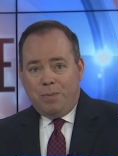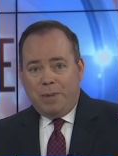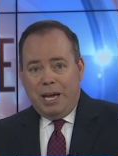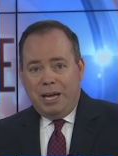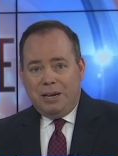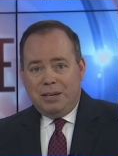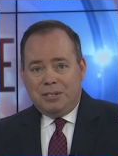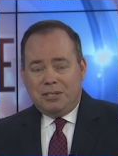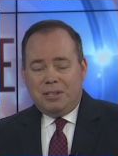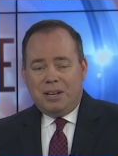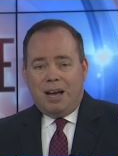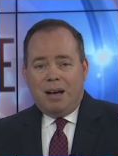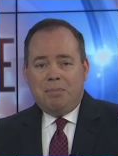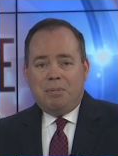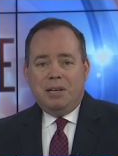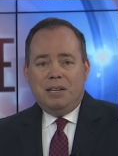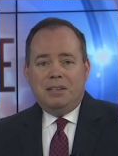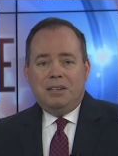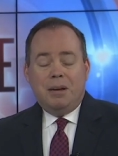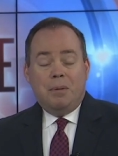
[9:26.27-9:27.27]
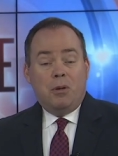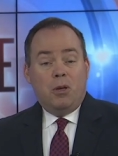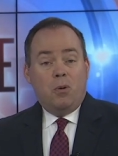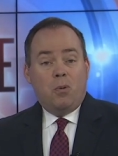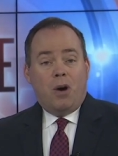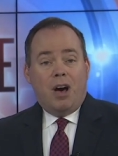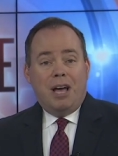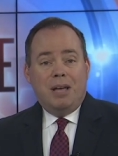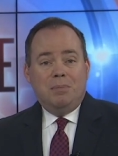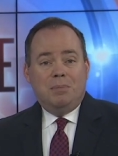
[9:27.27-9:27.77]
made a stop at
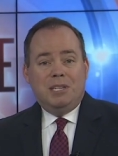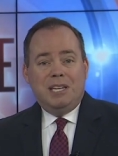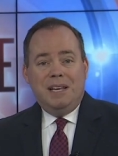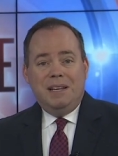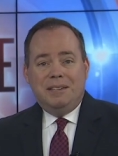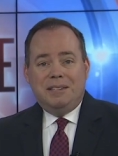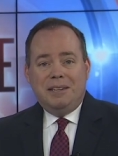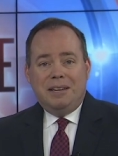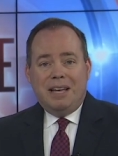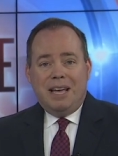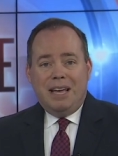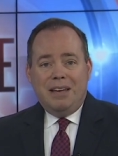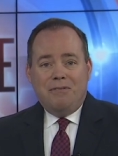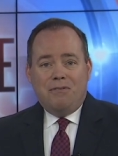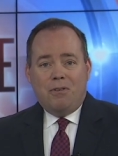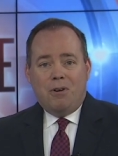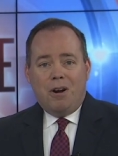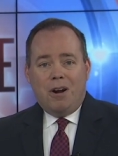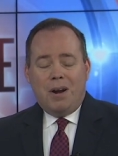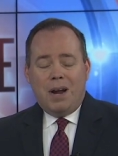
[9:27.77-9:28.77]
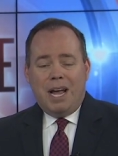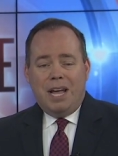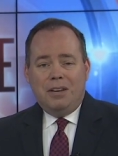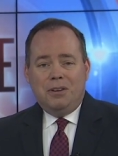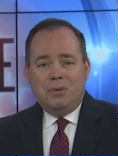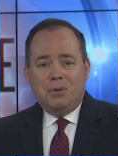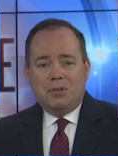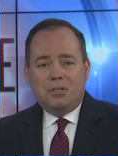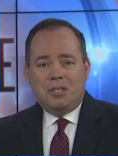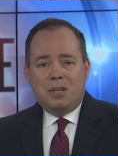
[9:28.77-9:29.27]
WYMT today for our
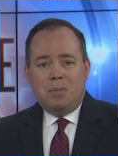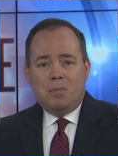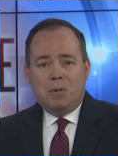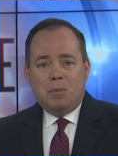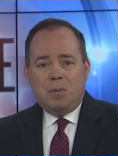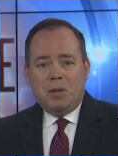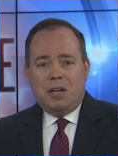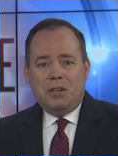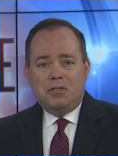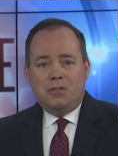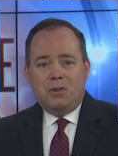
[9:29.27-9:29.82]
annual summer blood